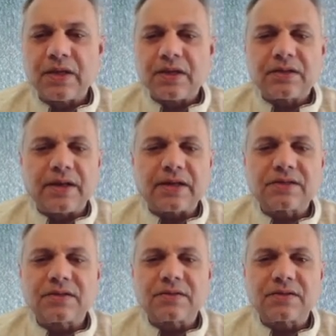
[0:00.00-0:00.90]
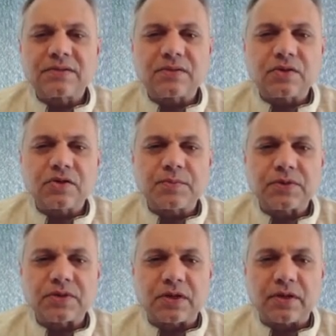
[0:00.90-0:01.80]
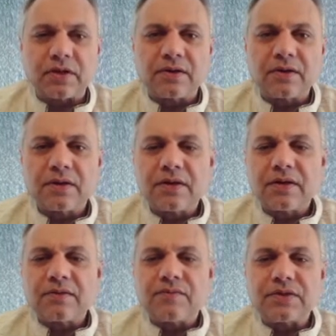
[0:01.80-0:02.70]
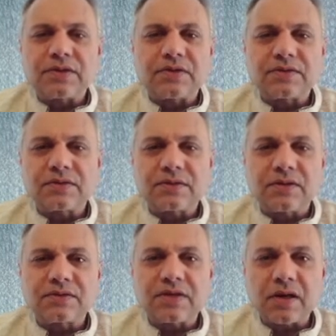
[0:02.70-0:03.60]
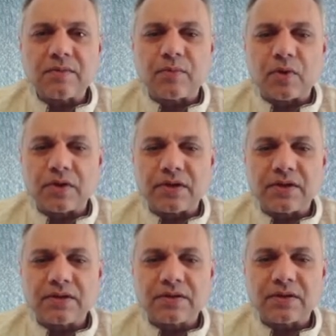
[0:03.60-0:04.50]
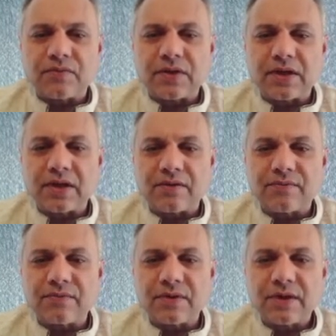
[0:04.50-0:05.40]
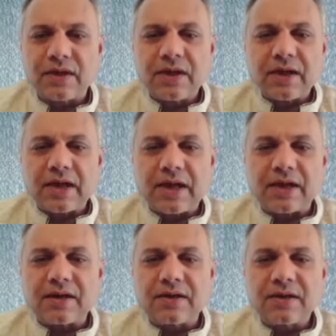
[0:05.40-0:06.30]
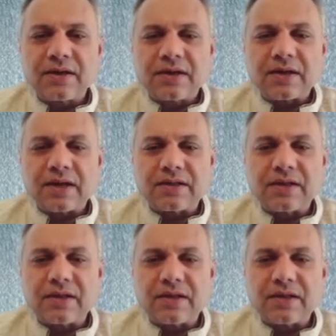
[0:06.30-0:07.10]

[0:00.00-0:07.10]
The next is the sukshma sharir, which is the subtle body that we have. And I think